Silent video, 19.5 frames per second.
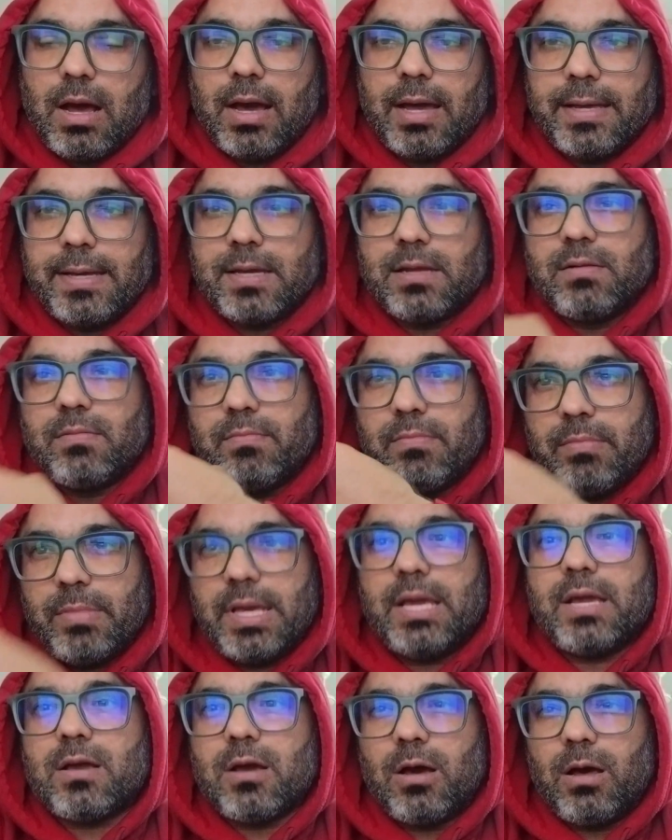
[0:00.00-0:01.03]
I can
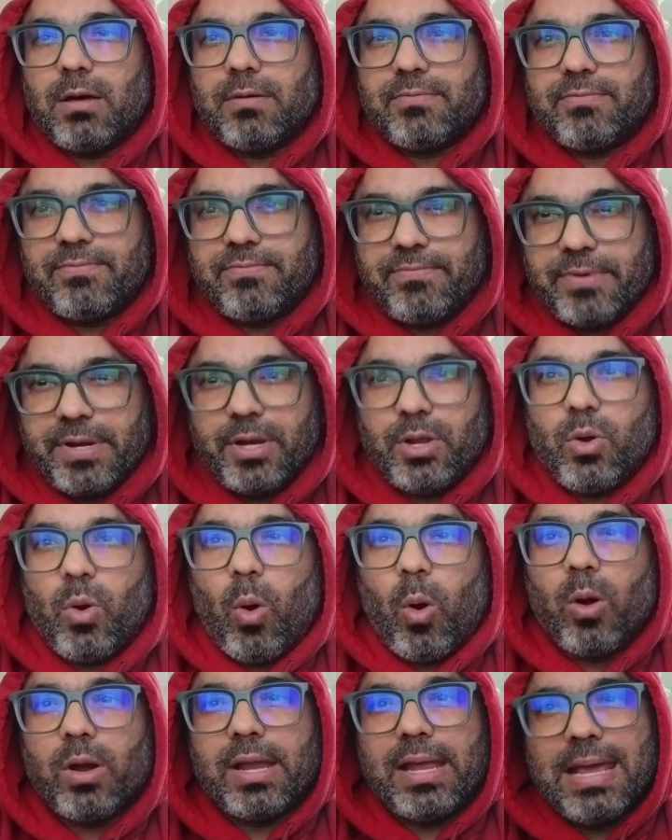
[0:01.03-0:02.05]
make a
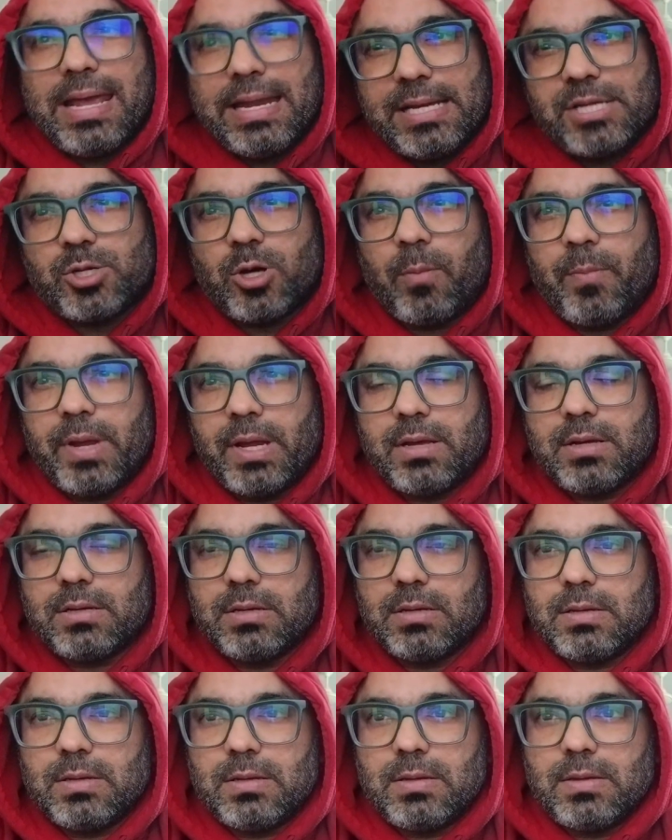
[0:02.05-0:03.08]
video on any topic,
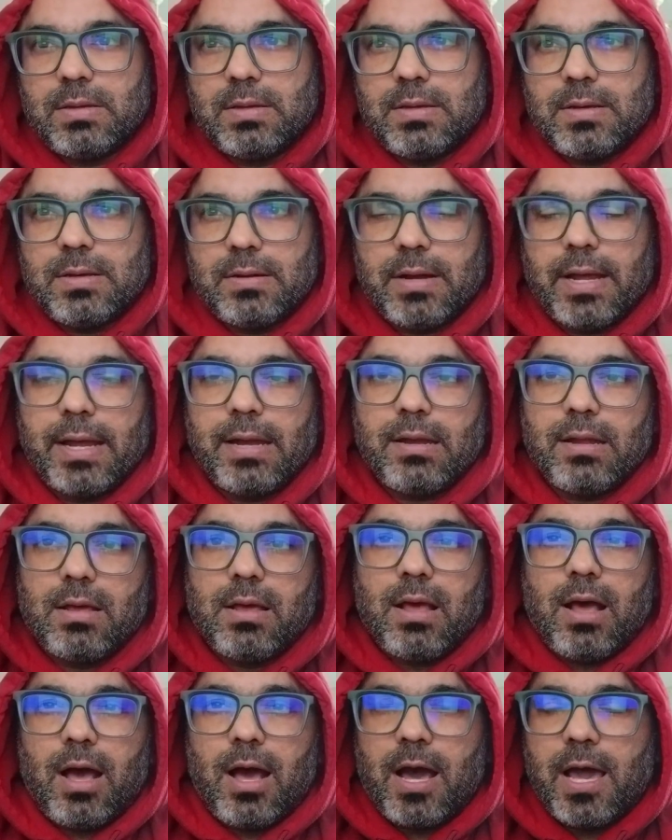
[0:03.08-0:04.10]
right?
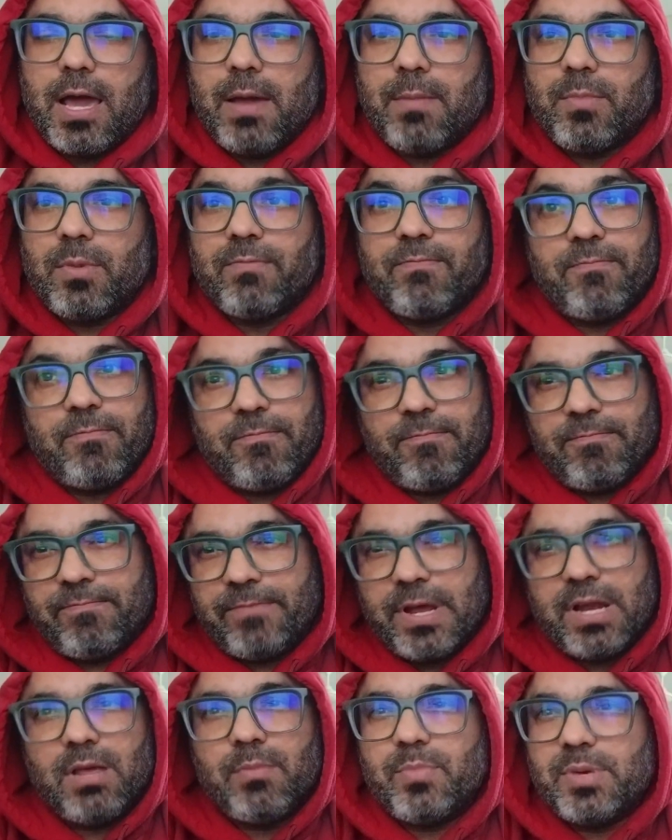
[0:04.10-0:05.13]
I am a
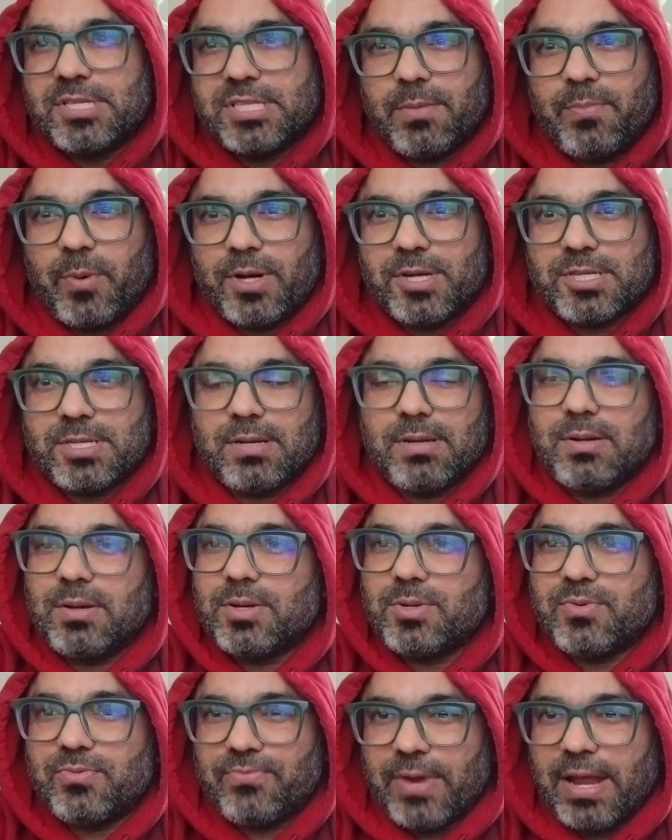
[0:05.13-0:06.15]
very busy
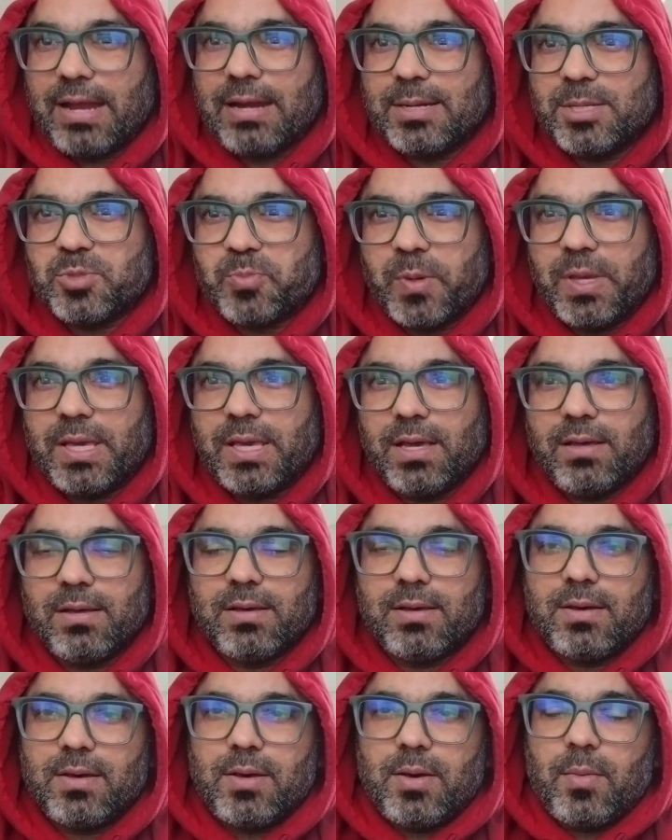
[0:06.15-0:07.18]
person, frankly
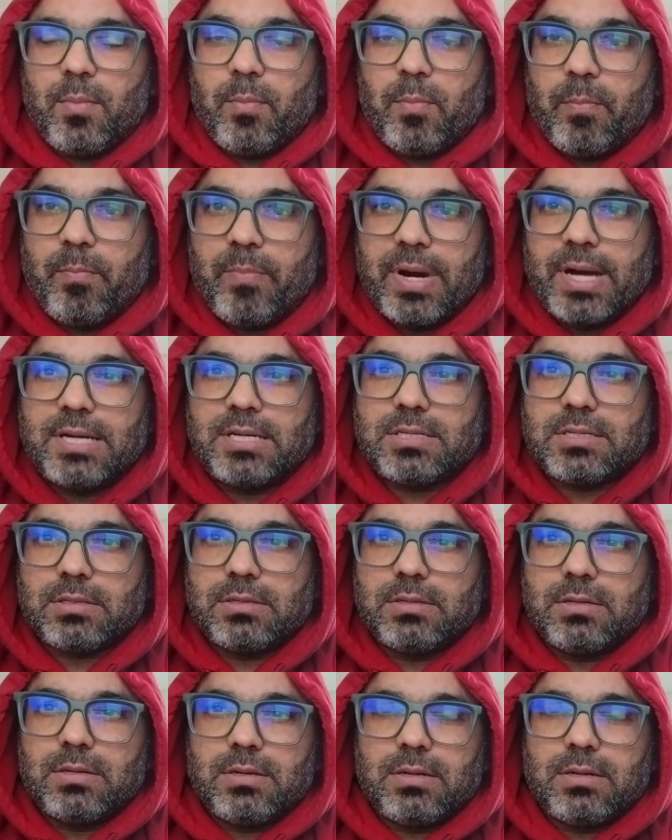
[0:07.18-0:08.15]
speaking, but